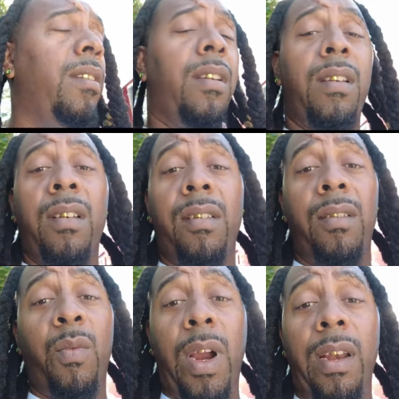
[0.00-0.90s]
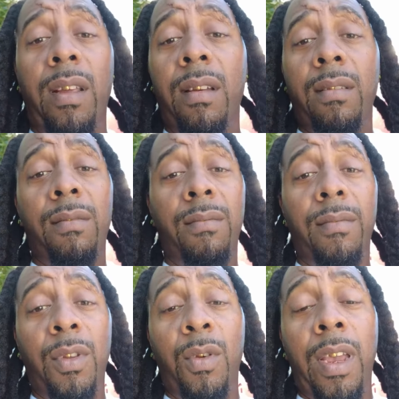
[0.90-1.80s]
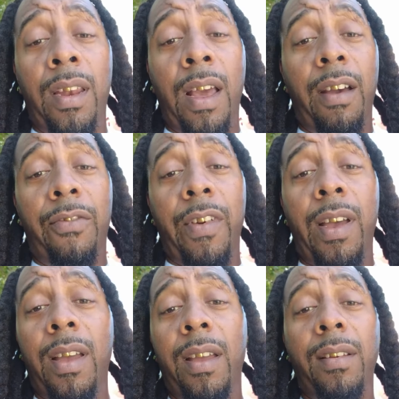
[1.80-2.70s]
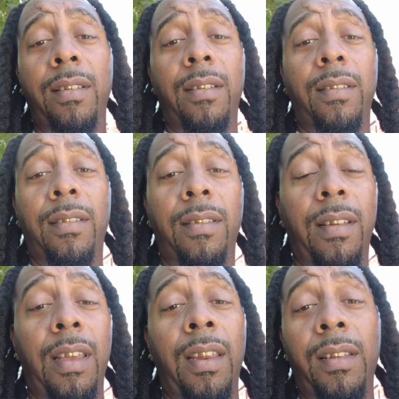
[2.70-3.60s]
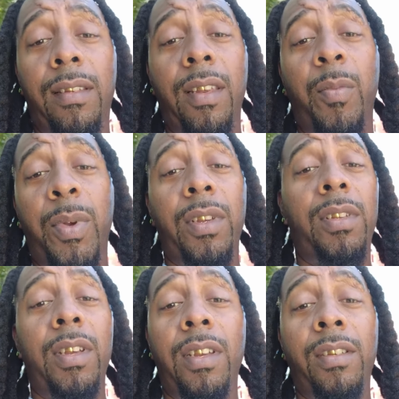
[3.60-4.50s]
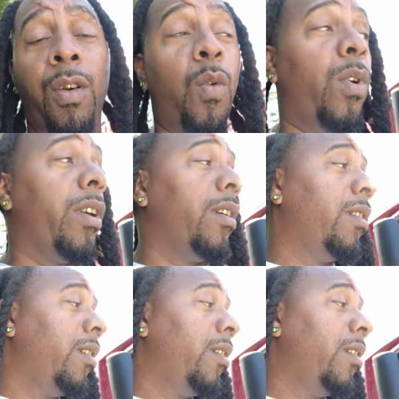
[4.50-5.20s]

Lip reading: because right now you cannot find any CPCs nowhere.